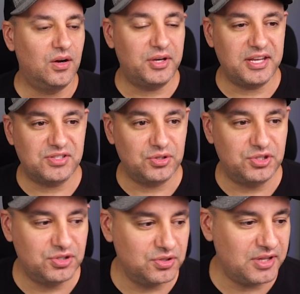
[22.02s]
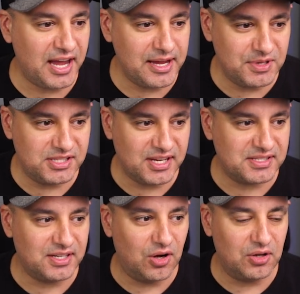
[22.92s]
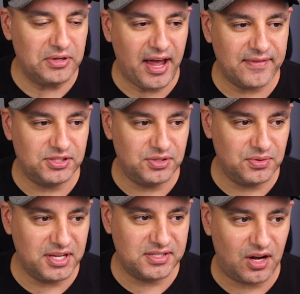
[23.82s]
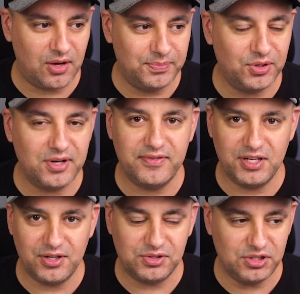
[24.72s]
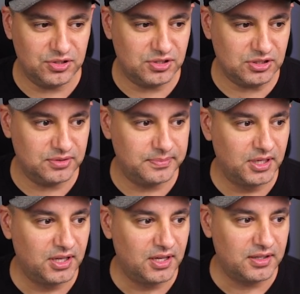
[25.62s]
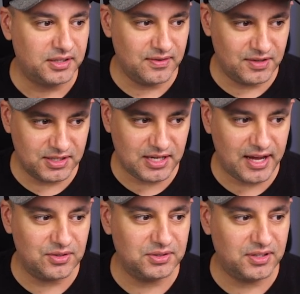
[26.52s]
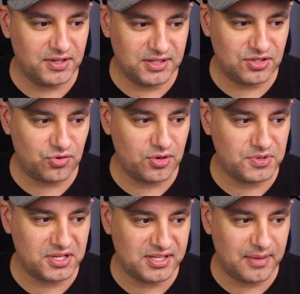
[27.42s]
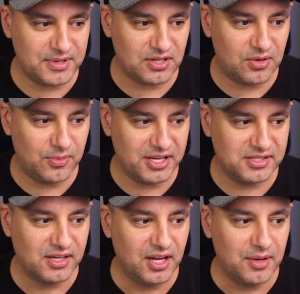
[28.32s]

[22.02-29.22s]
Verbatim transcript: Okay, so to do the A-B testing, all you have to do is upload a video to YouTube, give it a title, give it a description, same as always.